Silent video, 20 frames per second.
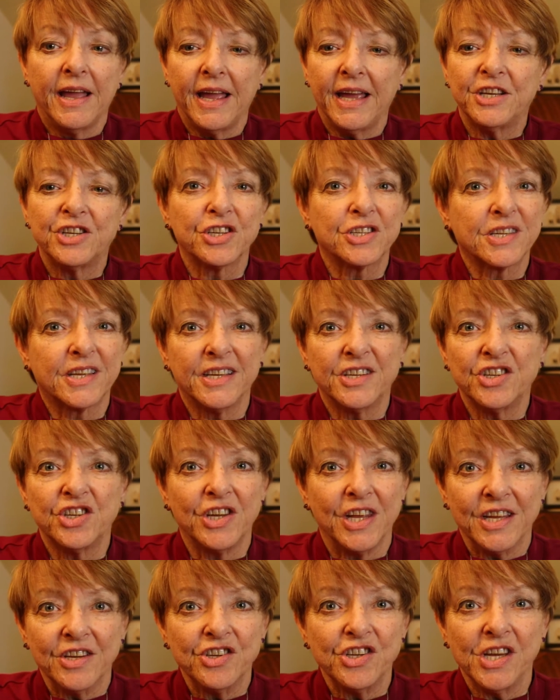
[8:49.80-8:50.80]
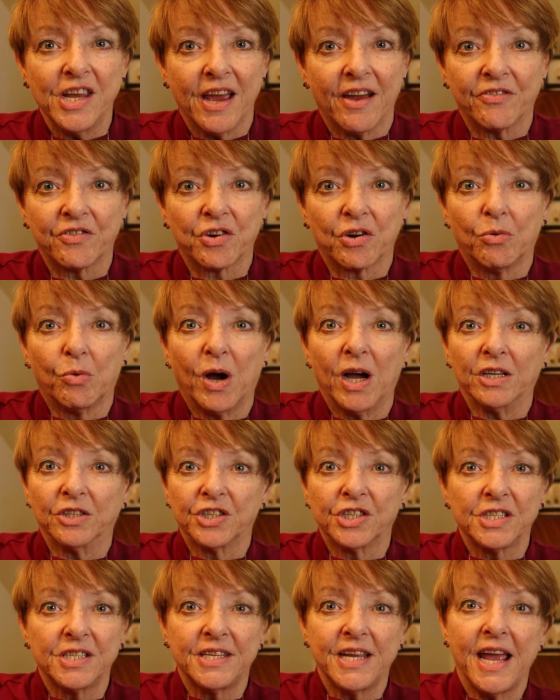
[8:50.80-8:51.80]
It just gets dingy after a while.
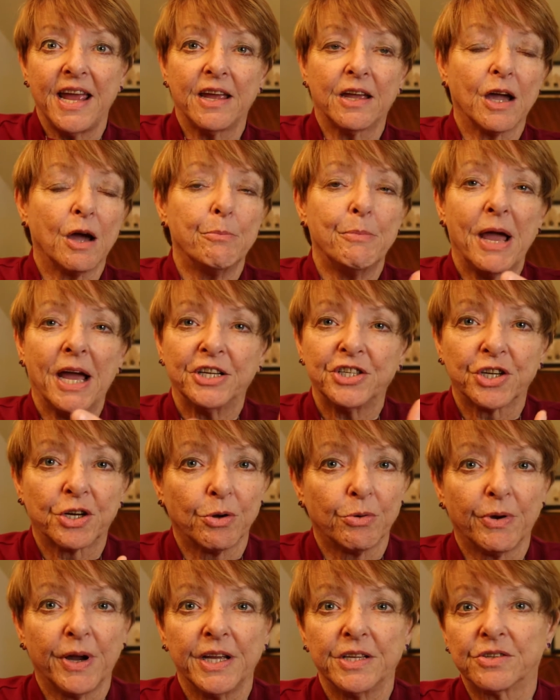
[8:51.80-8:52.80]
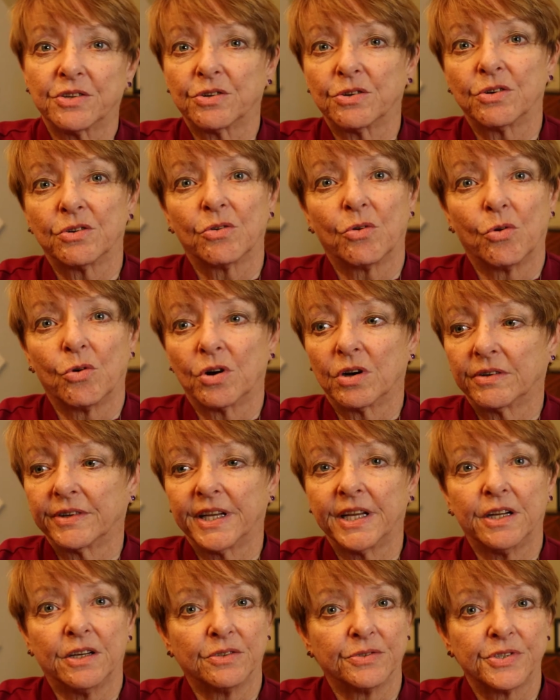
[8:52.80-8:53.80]
Just take a magic eraser or,
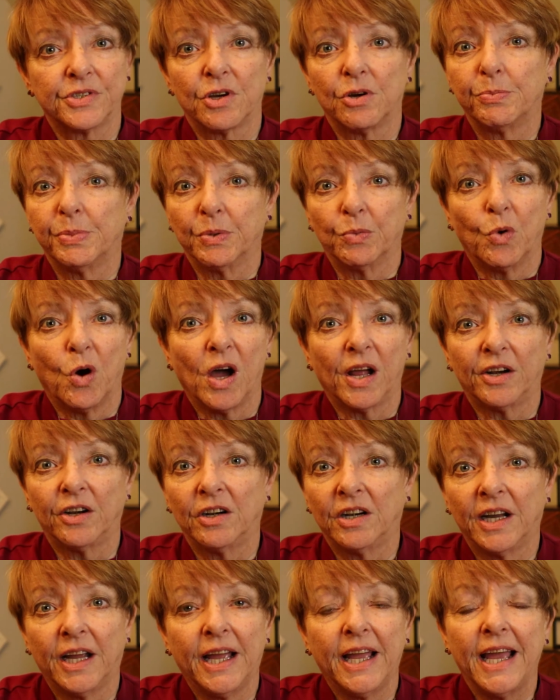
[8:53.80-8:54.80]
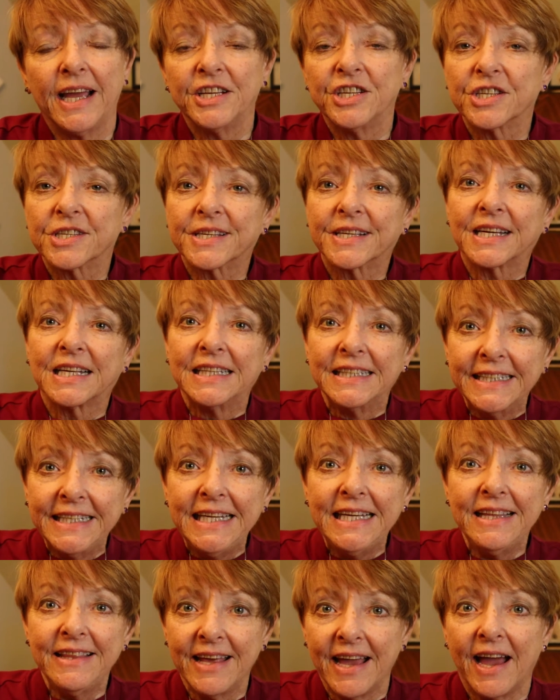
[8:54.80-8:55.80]
soap and water and just
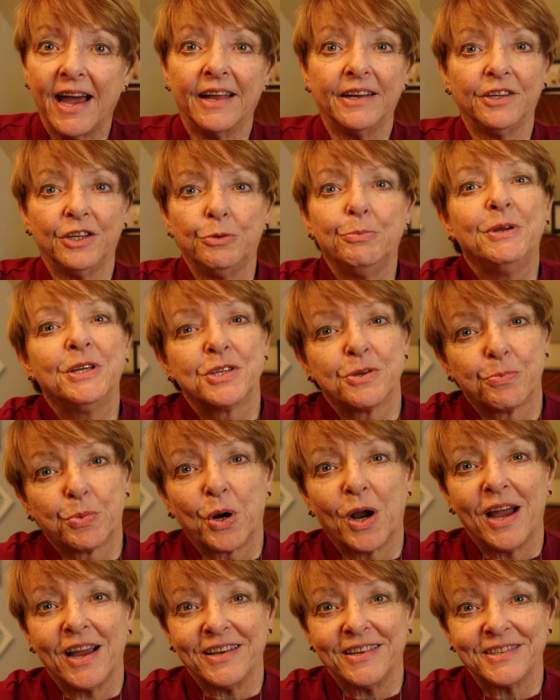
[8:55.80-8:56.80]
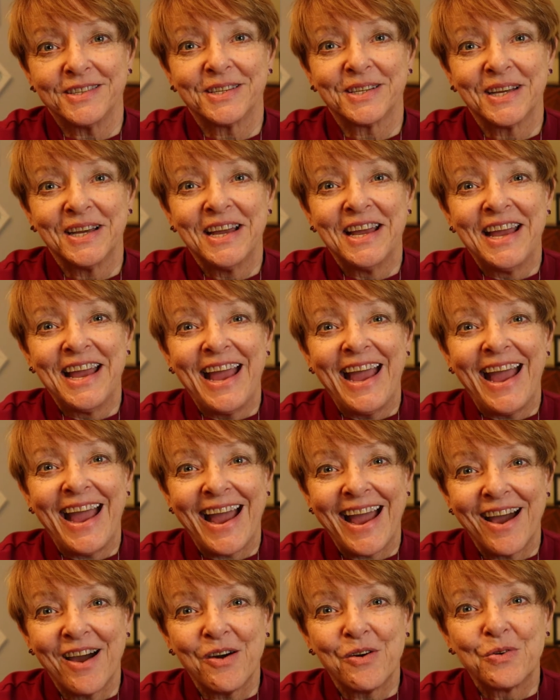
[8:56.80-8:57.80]
clean that. You'd be surprised
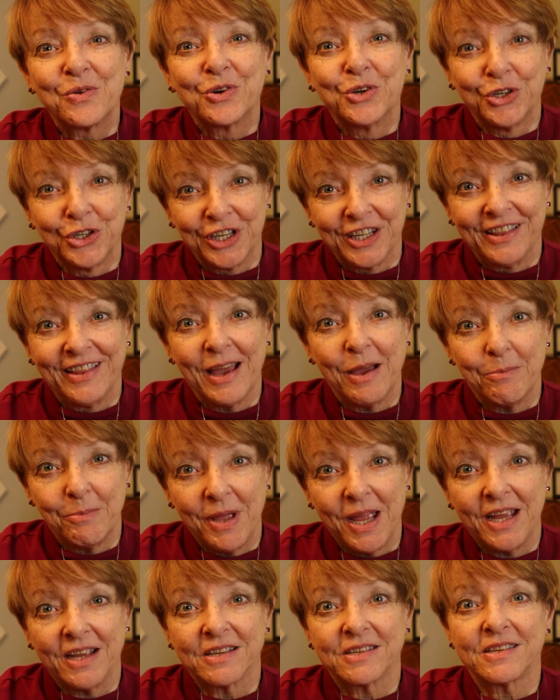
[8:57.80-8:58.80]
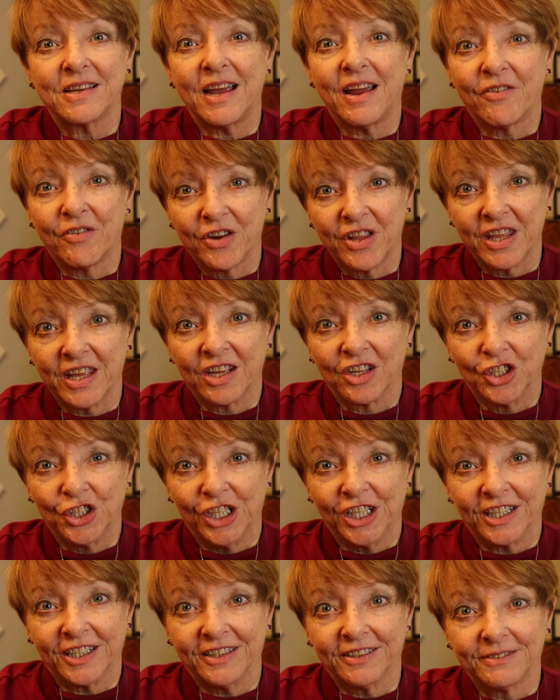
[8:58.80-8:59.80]
how good that makes everything
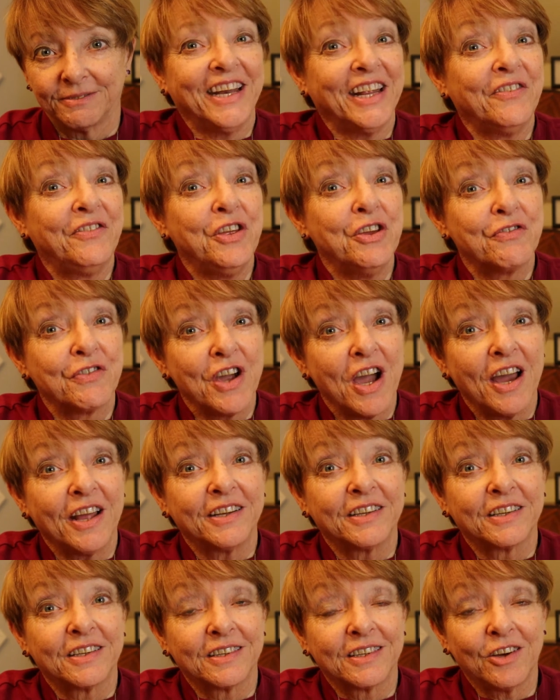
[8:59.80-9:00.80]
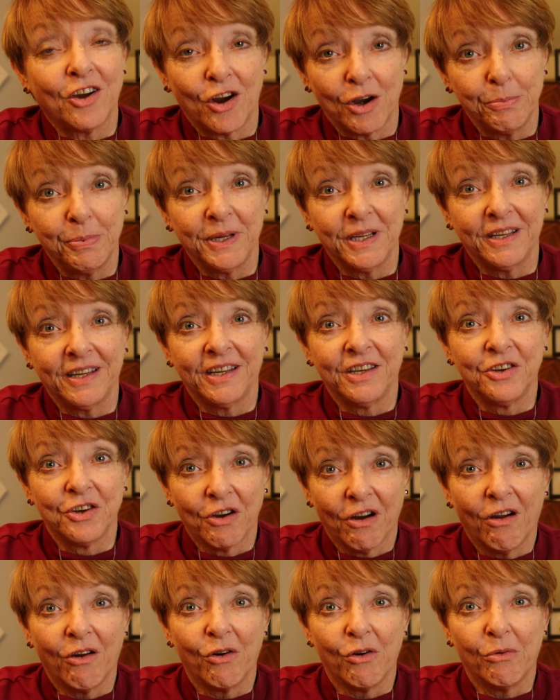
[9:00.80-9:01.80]
look. If you've got carpet in
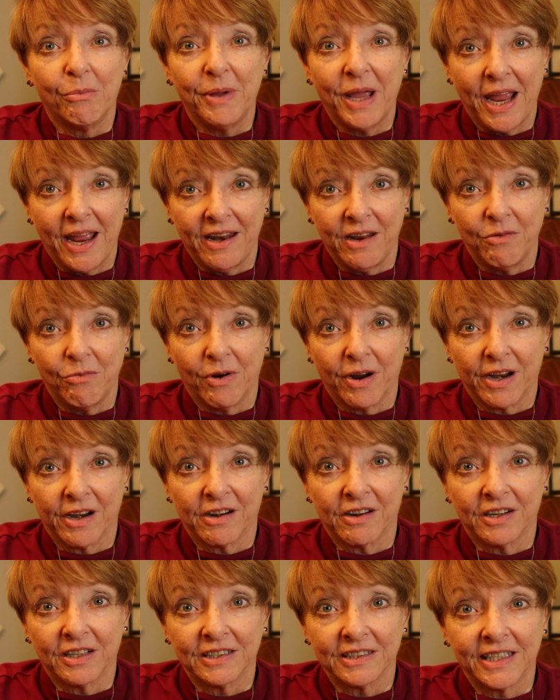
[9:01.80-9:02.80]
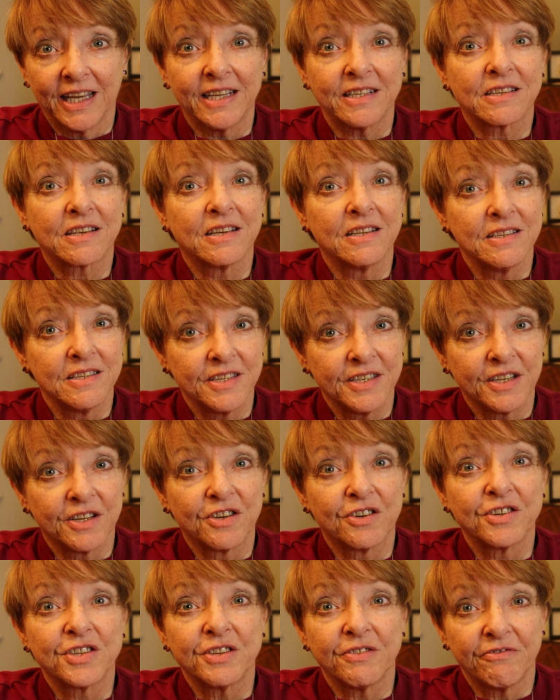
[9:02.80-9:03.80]
your home anywhere, let's
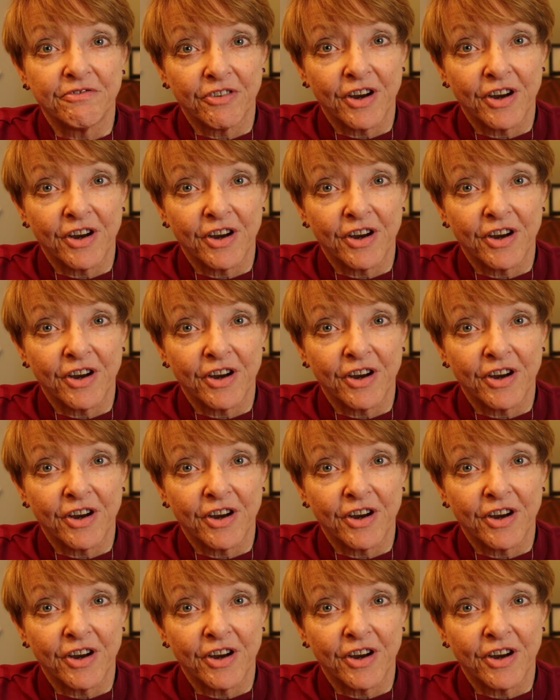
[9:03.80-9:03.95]
consider some